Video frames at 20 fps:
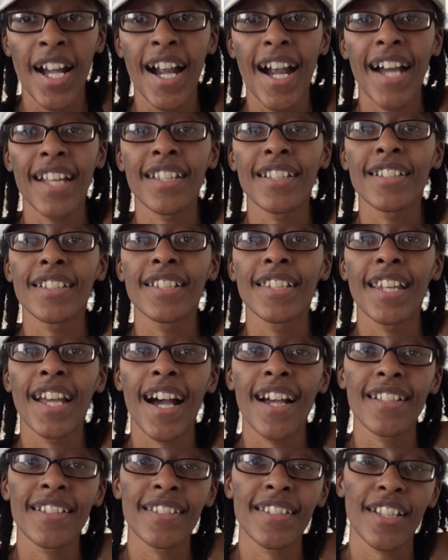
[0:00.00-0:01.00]
And in the
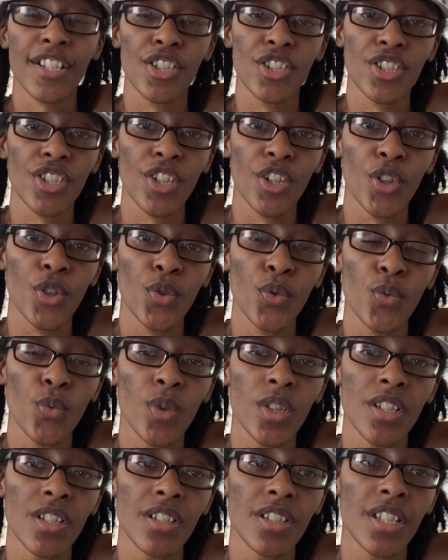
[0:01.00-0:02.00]
last section,
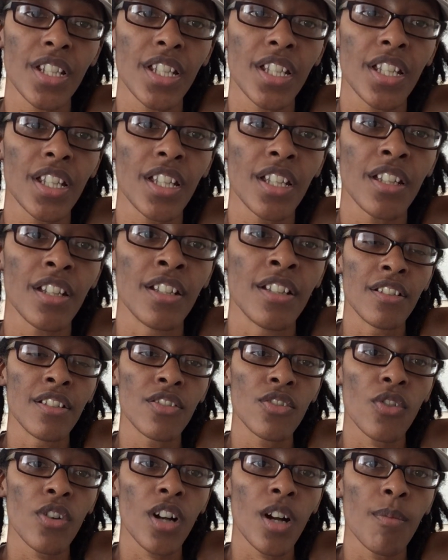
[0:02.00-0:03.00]
which they
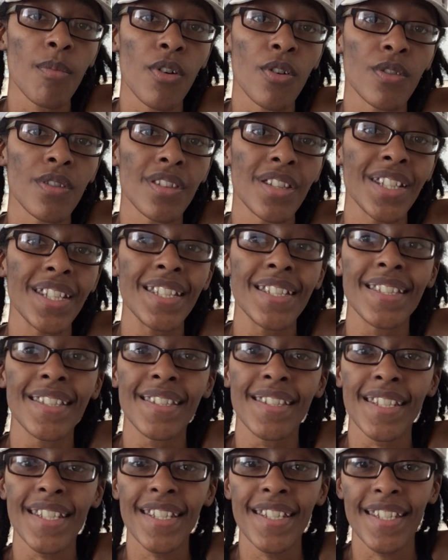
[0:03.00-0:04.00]
talk about the
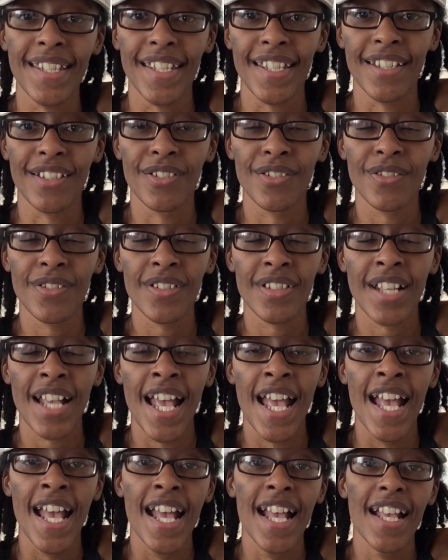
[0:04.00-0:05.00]
details,
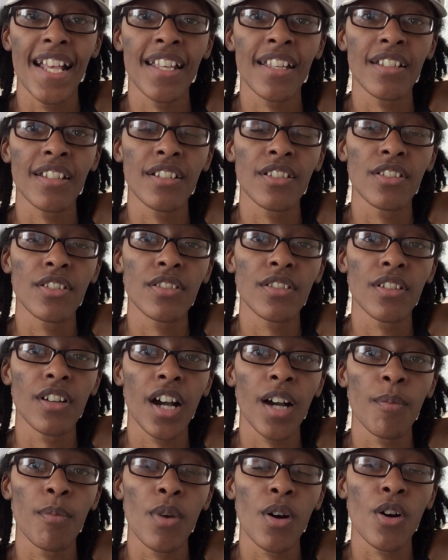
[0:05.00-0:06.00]
is
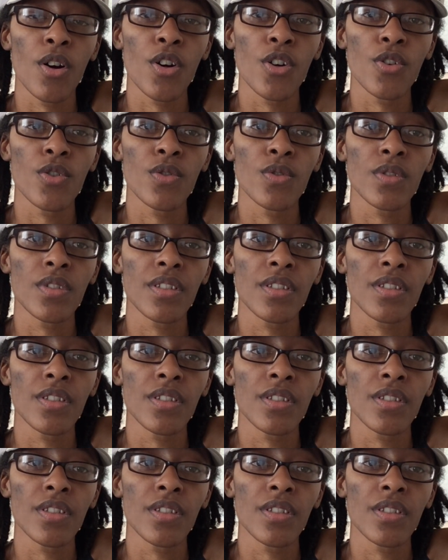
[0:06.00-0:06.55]
about